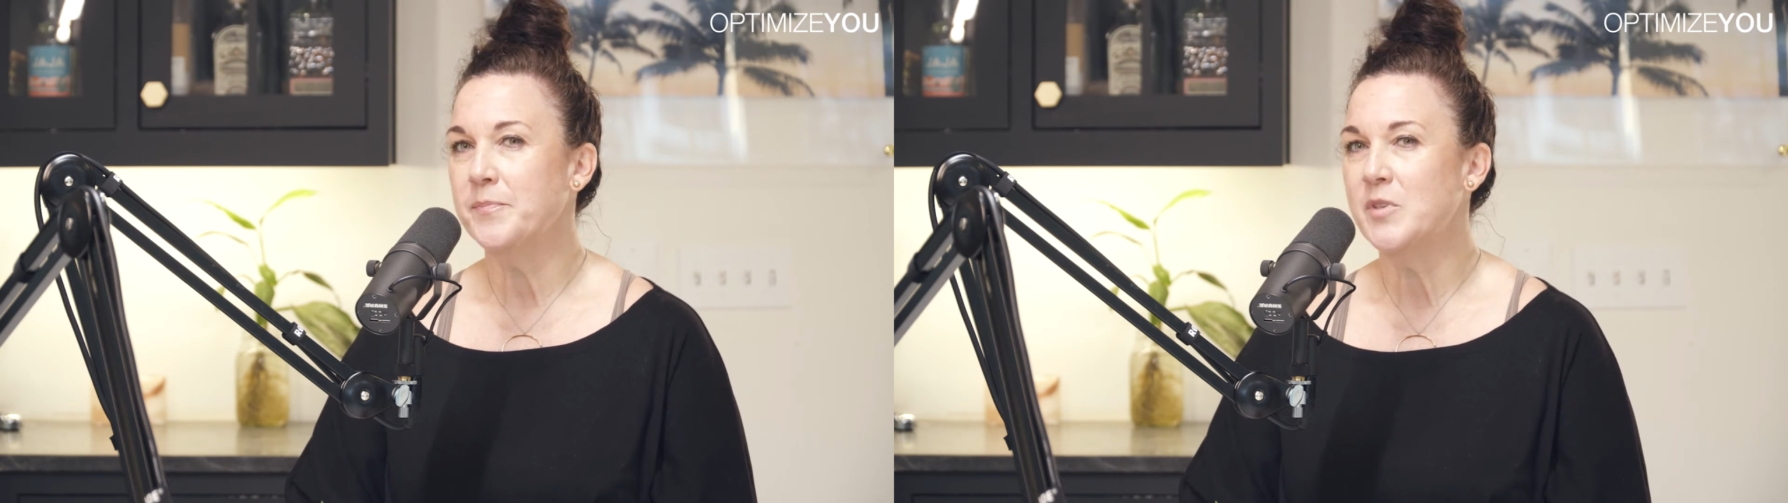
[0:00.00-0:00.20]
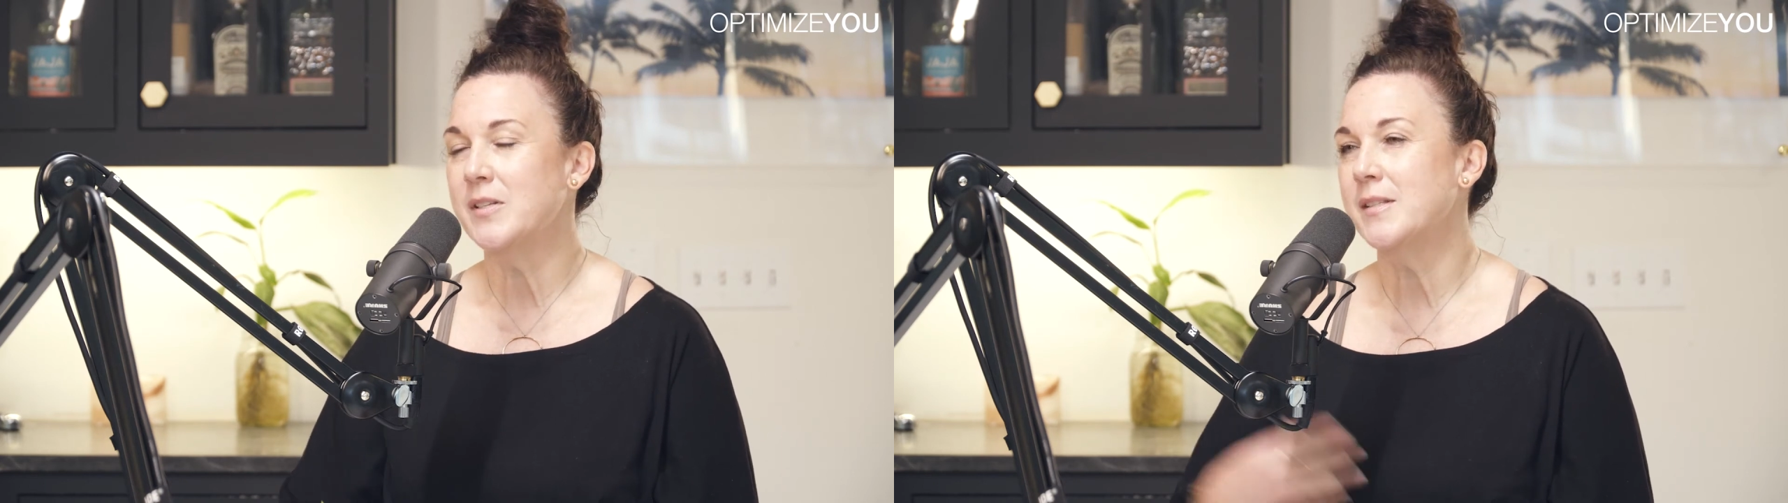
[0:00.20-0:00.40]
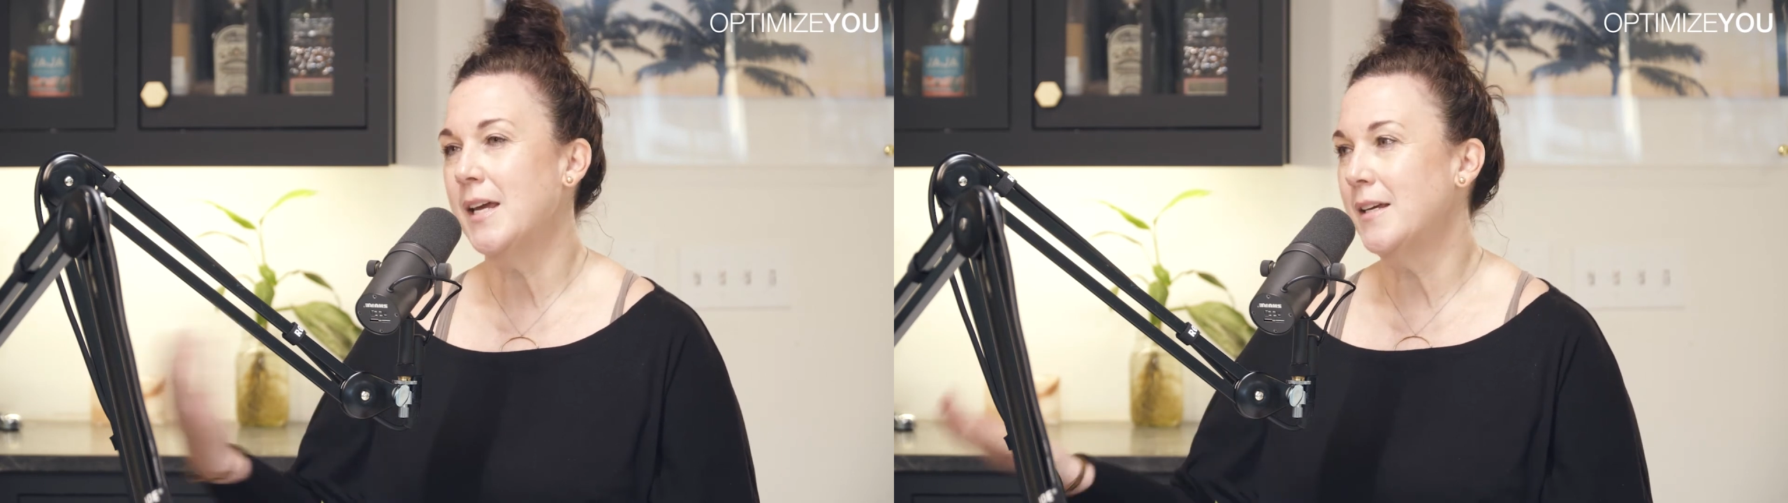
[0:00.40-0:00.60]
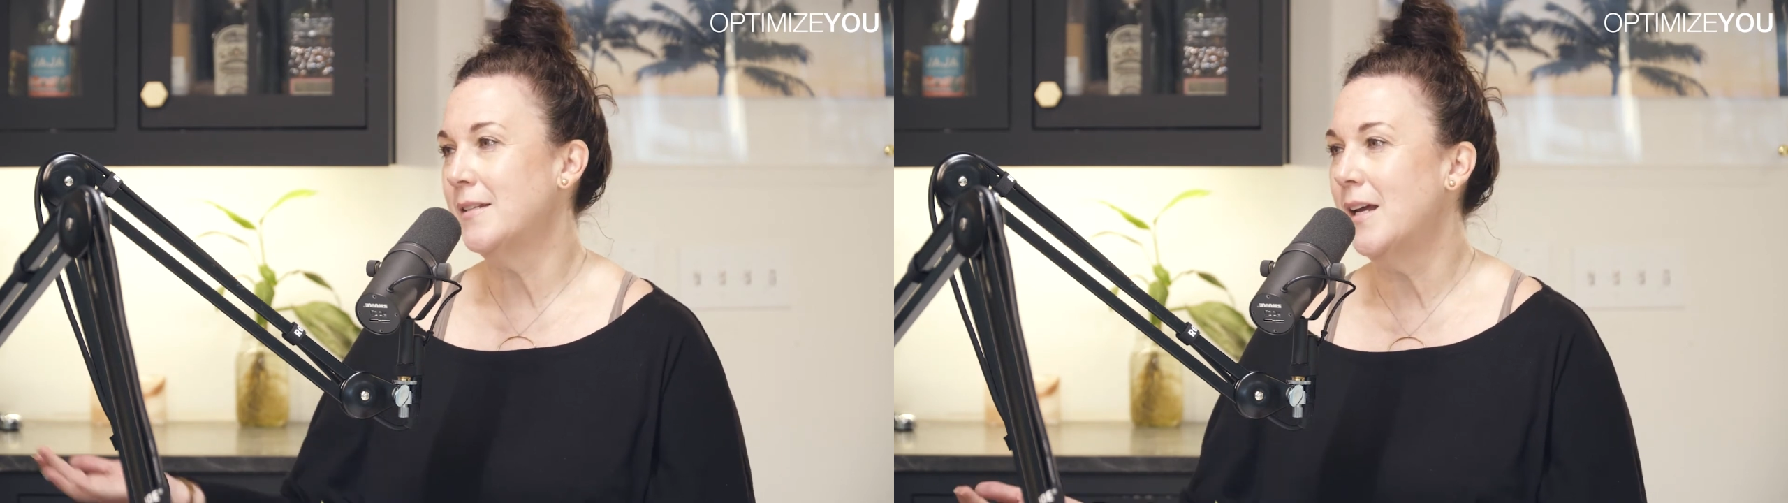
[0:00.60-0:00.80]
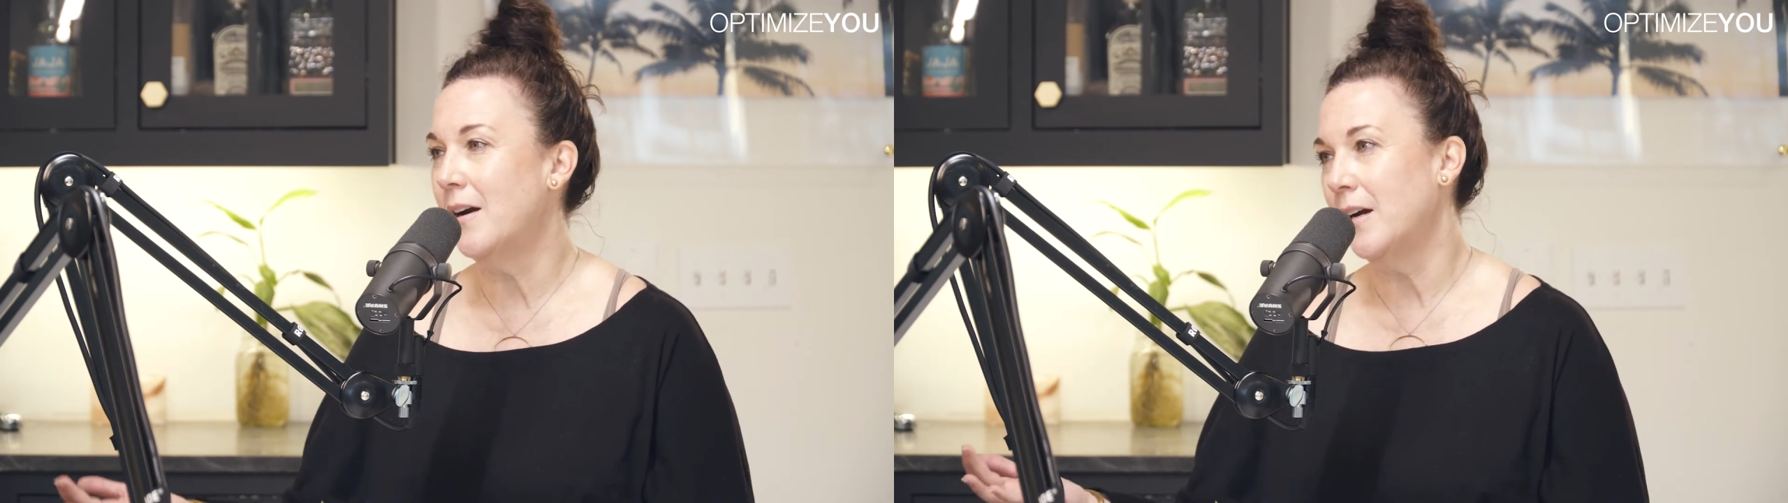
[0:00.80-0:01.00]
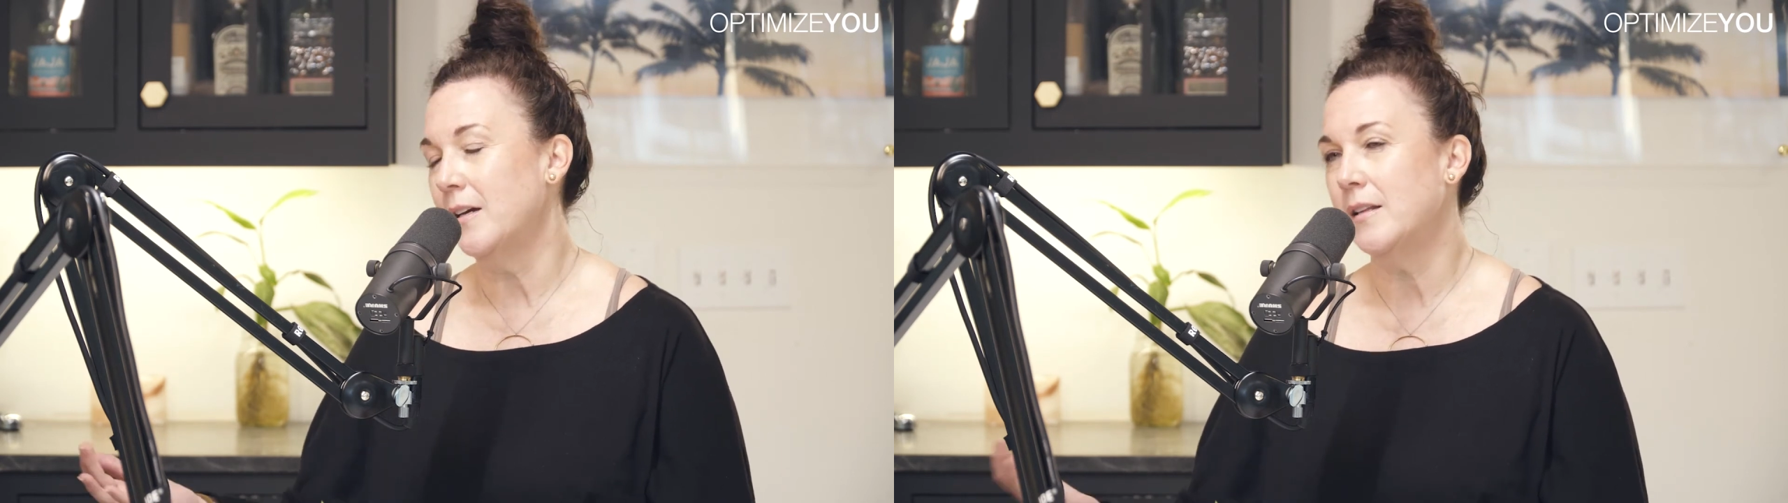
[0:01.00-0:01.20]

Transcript: Just like Sarah,